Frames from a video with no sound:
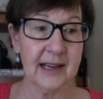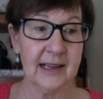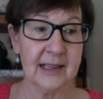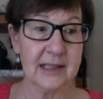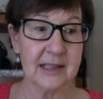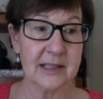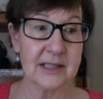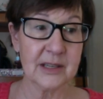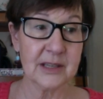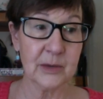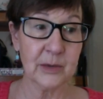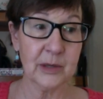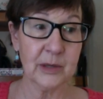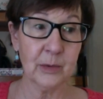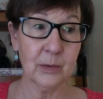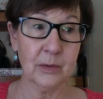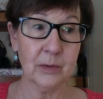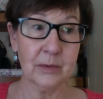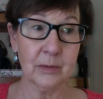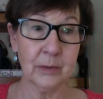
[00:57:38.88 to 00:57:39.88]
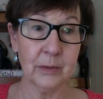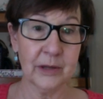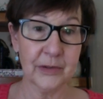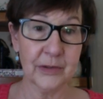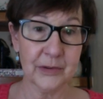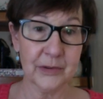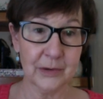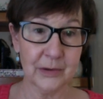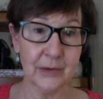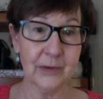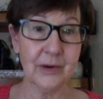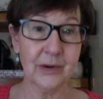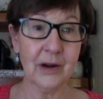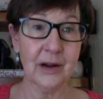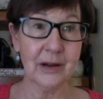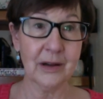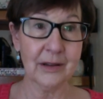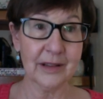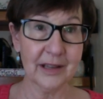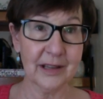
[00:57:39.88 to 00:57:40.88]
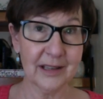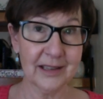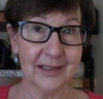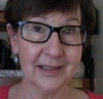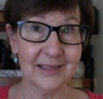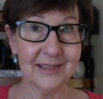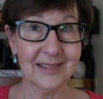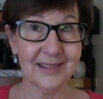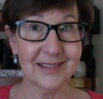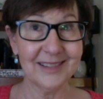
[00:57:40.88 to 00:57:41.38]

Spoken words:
So we went through all the